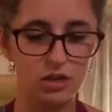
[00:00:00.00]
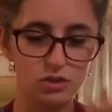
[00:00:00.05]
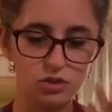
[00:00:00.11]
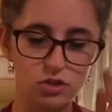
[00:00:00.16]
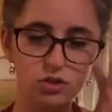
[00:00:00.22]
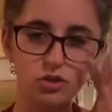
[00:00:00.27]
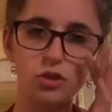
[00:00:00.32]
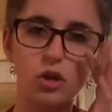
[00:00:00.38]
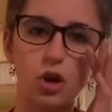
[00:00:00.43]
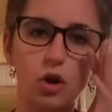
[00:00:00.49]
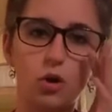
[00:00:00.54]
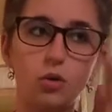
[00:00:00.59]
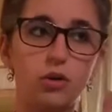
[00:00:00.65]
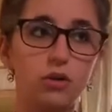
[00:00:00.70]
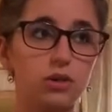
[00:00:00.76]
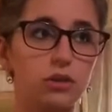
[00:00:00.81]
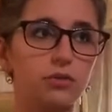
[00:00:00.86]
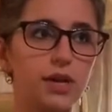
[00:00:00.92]

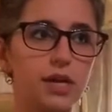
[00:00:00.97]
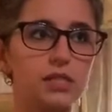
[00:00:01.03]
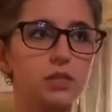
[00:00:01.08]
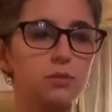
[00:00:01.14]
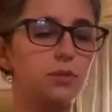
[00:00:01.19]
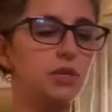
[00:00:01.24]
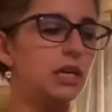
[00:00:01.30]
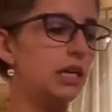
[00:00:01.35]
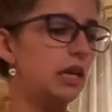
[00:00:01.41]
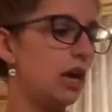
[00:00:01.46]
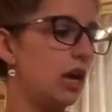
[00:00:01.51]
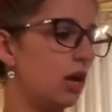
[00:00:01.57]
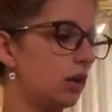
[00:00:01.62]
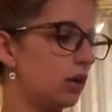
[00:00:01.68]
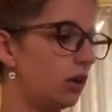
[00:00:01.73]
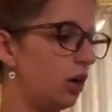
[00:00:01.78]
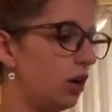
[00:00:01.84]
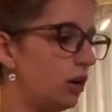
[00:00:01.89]
So the recipe
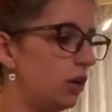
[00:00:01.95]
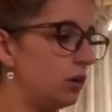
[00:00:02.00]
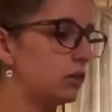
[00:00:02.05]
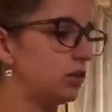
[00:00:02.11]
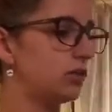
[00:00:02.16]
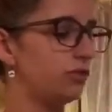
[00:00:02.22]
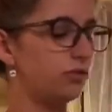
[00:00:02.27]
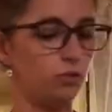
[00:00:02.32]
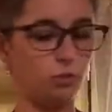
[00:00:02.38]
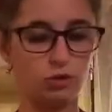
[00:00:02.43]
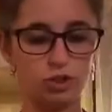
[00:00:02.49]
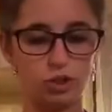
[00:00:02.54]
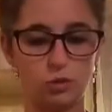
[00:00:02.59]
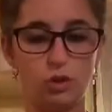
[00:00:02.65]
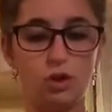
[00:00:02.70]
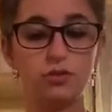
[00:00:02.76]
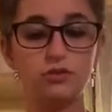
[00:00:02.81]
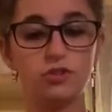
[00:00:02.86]
calls for
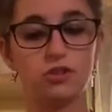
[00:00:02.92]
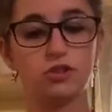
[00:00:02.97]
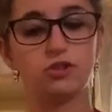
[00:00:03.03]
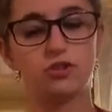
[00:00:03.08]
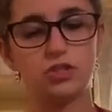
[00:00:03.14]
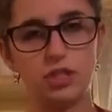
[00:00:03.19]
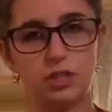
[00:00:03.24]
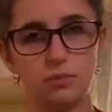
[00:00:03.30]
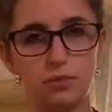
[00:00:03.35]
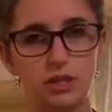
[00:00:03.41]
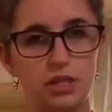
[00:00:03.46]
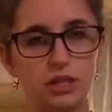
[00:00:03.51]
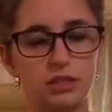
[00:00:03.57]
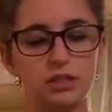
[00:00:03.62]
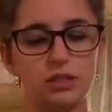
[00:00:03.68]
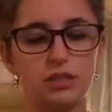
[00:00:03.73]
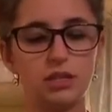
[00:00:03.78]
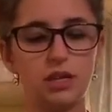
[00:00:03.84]
12 to 13
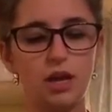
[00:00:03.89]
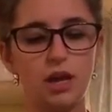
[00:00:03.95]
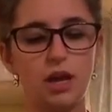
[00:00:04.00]
minutes.